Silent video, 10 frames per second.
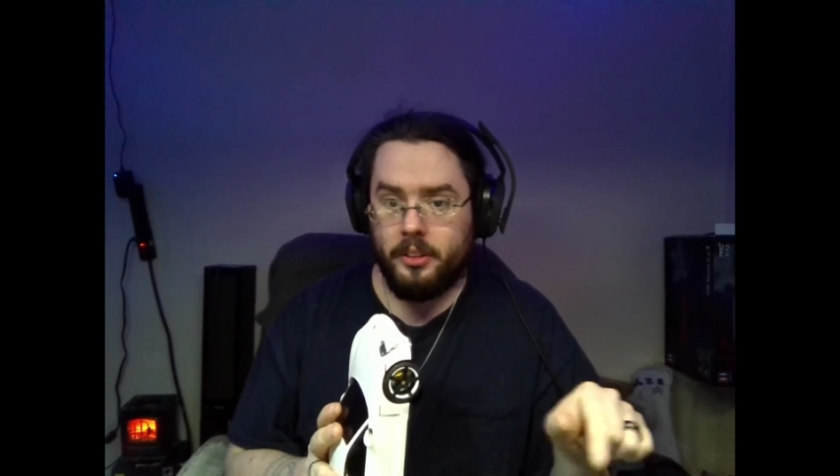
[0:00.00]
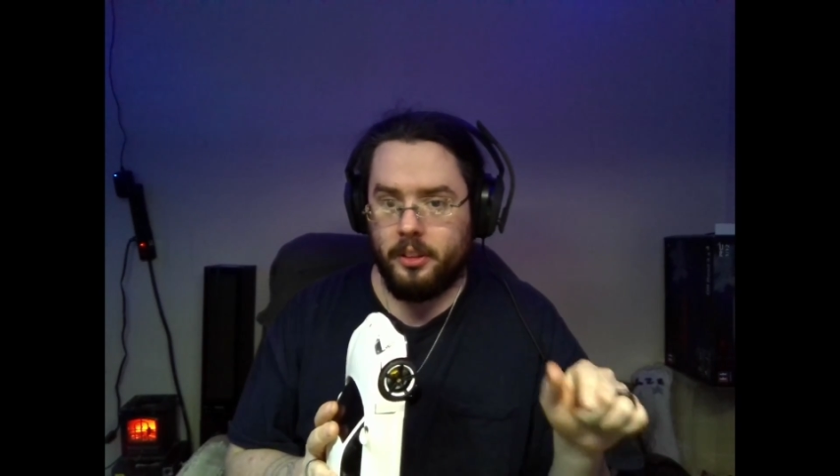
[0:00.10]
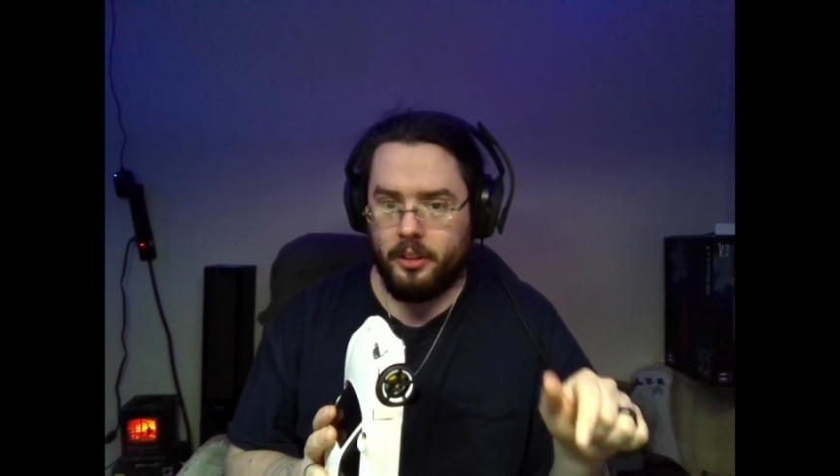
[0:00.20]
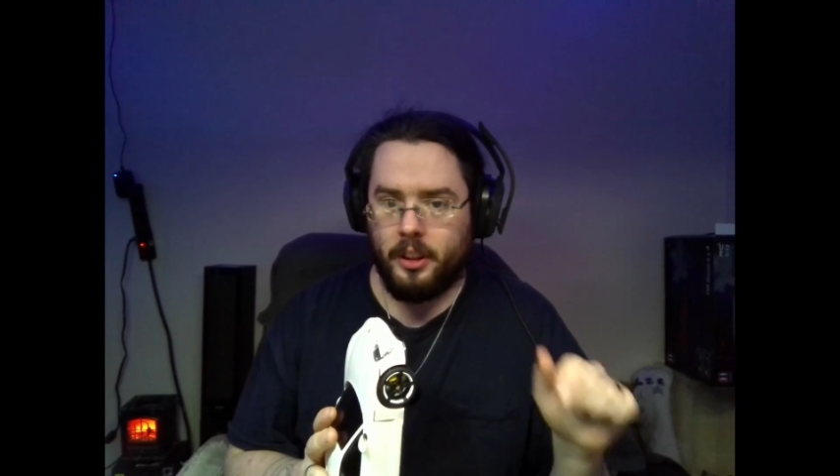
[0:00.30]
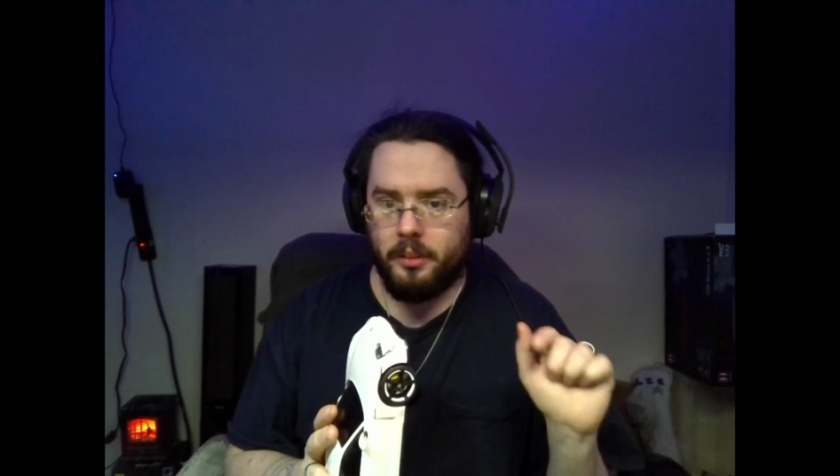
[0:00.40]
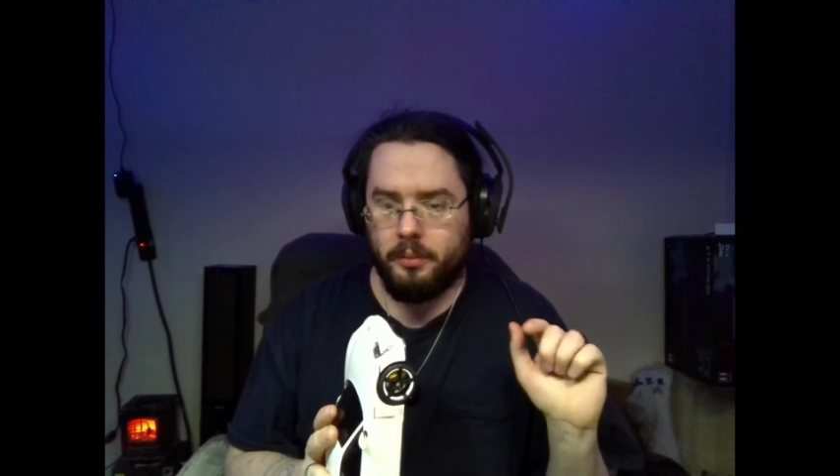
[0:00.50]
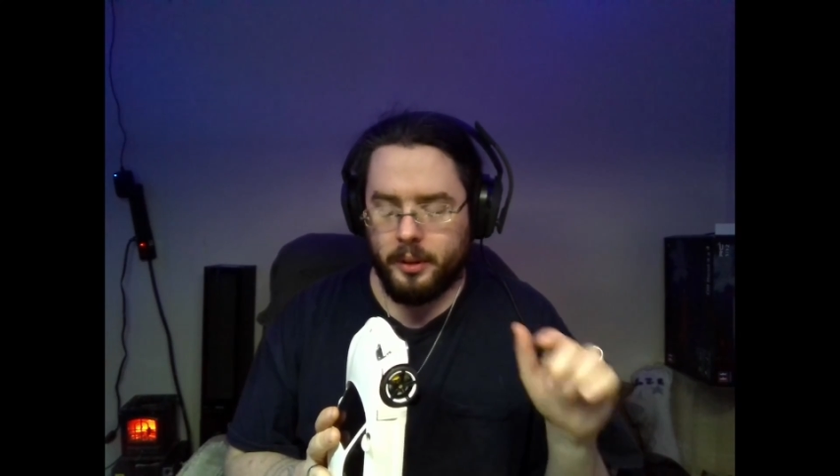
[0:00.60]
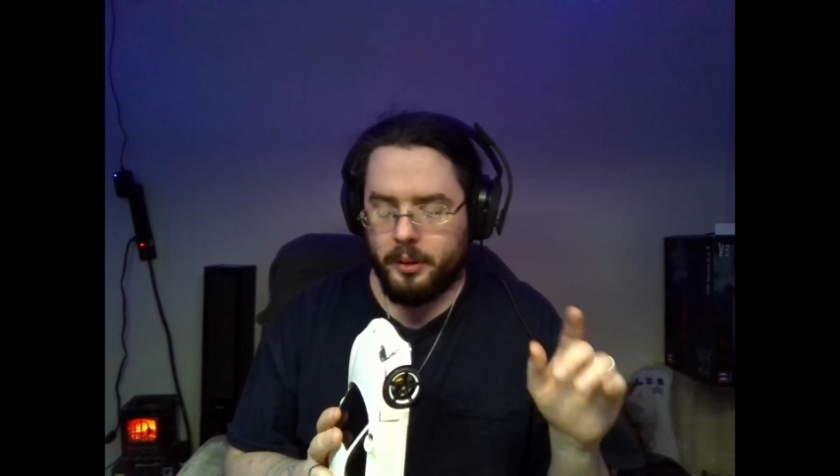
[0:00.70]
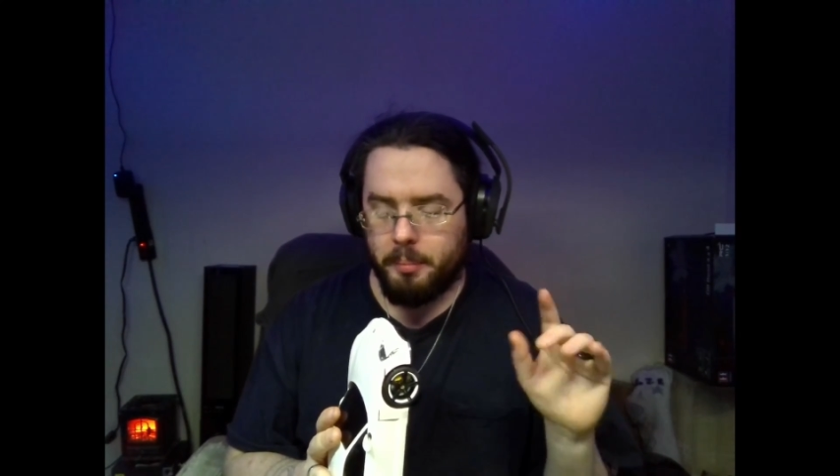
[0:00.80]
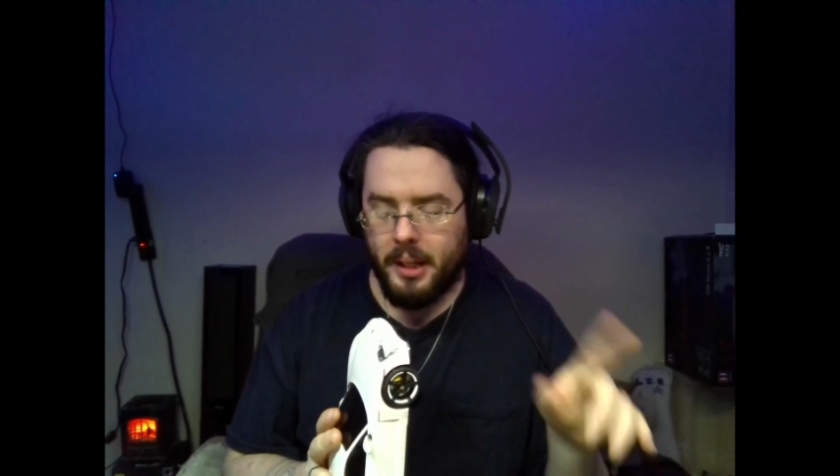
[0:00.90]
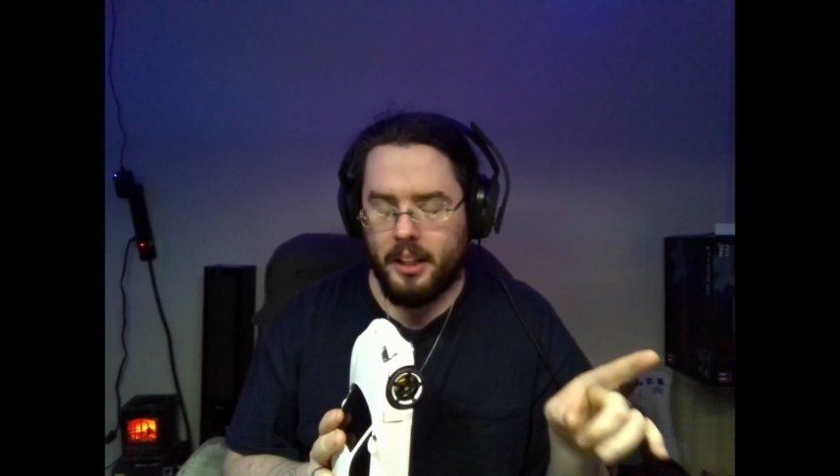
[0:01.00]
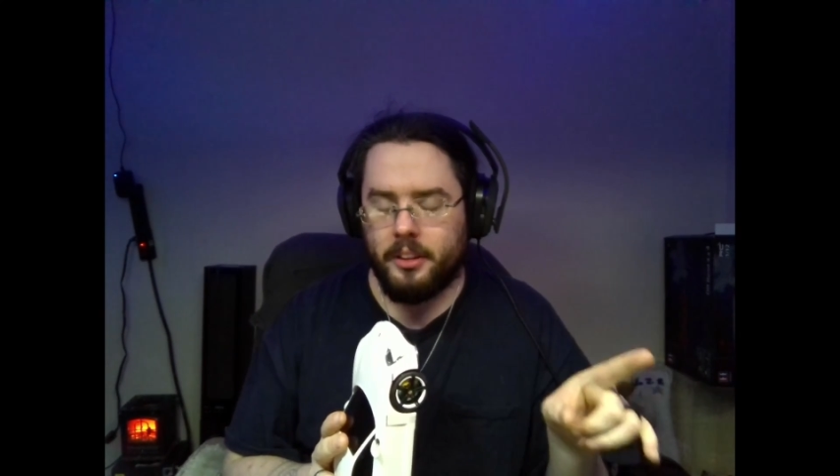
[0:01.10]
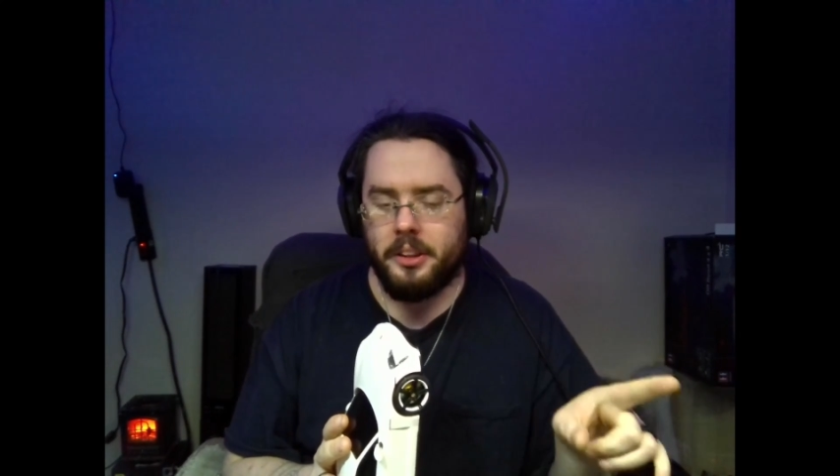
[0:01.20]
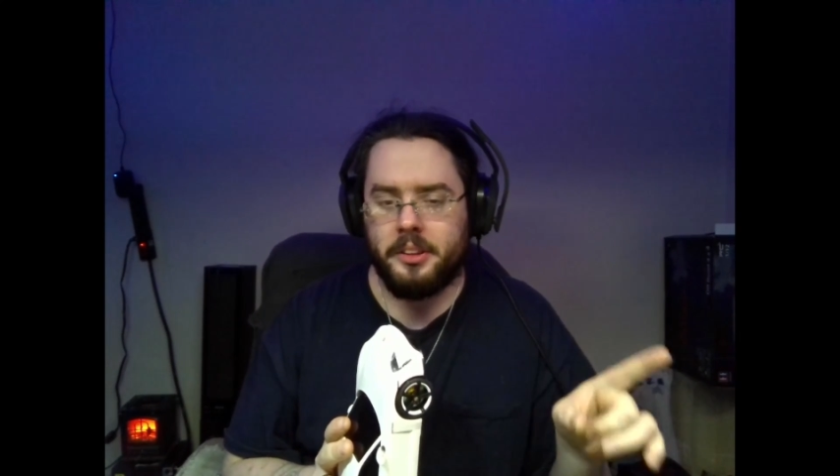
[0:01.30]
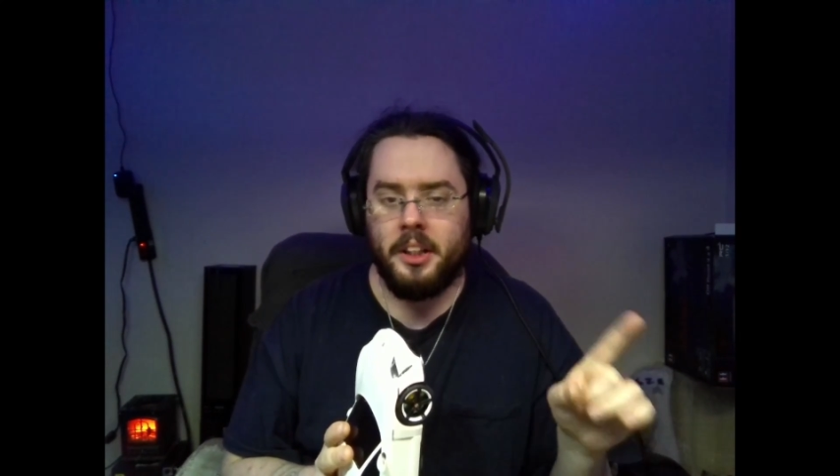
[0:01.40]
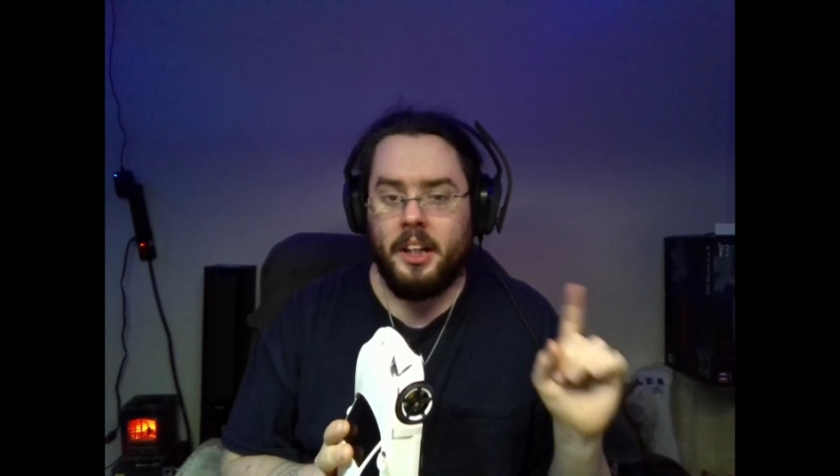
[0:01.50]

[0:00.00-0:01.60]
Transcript: turned on with the batteries,